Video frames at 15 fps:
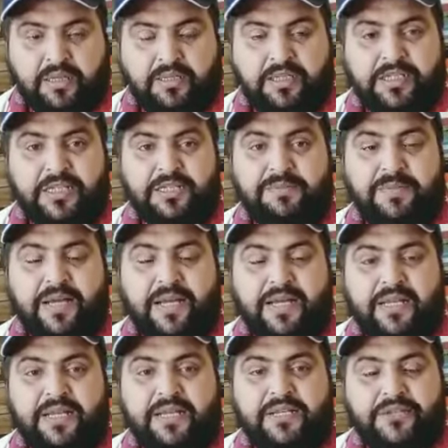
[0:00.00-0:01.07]
This is my
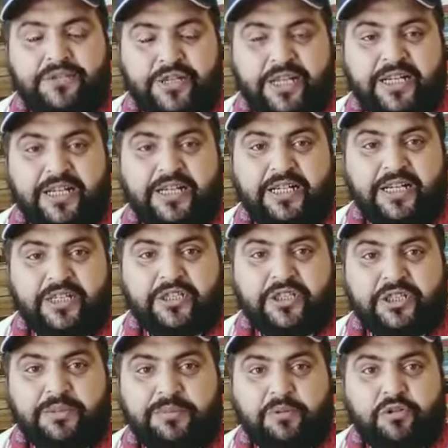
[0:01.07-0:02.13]
second lecture
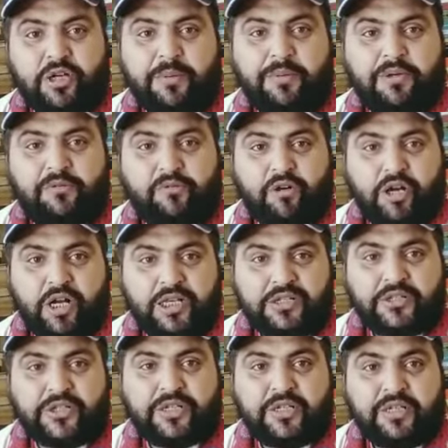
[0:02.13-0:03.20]
about Robert
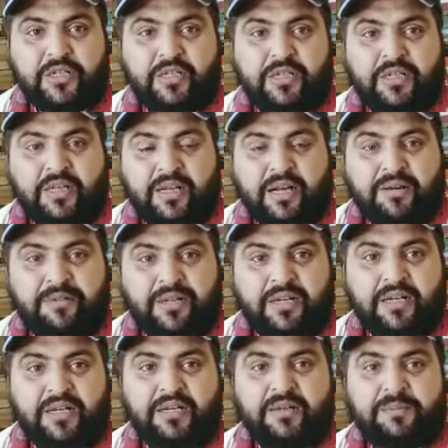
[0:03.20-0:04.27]
Frost. Our
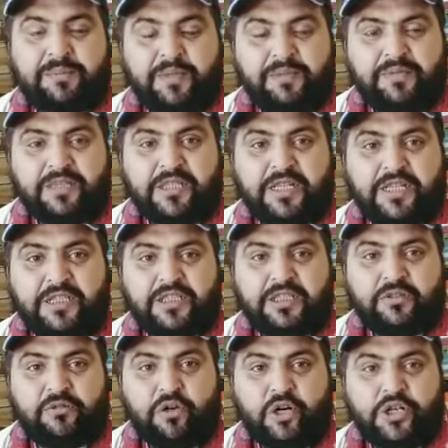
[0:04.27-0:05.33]
previous lecture
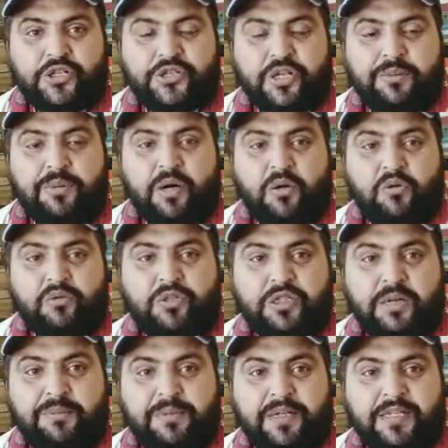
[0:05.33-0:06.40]
was about
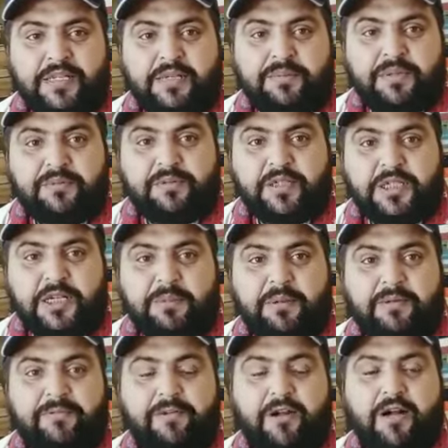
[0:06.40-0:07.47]
comparison between
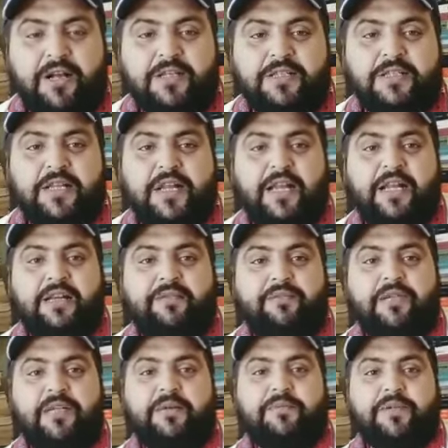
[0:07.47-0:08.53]
Robert Frost and
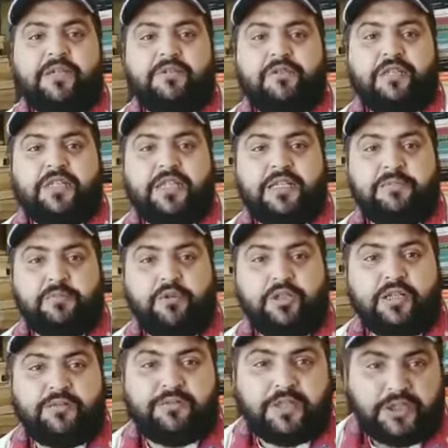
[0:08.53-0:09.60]
William Wordsworth as poet
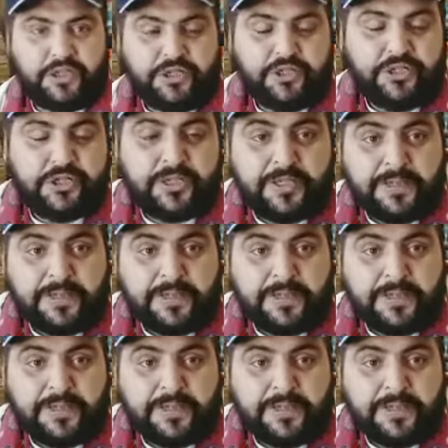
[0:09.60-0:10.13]
of natures.